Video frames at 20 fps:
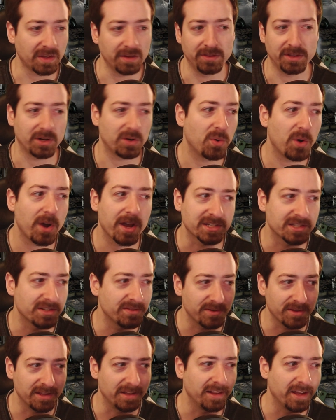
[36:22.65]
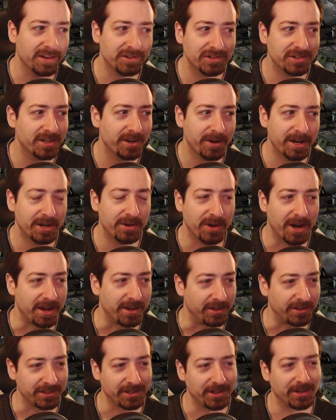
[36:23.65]
The quest for the legendary
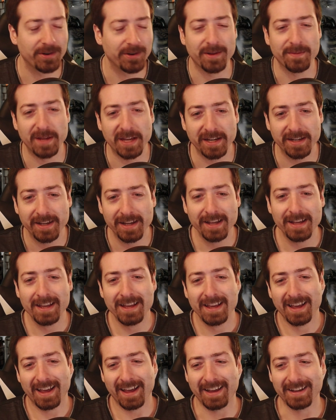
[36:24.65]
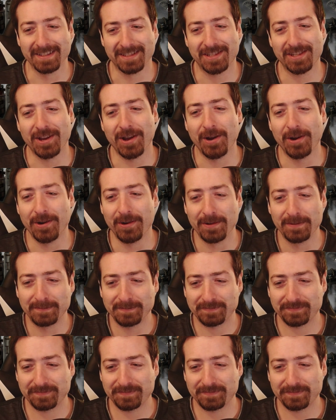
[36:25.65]
grail, you know what I mean? And so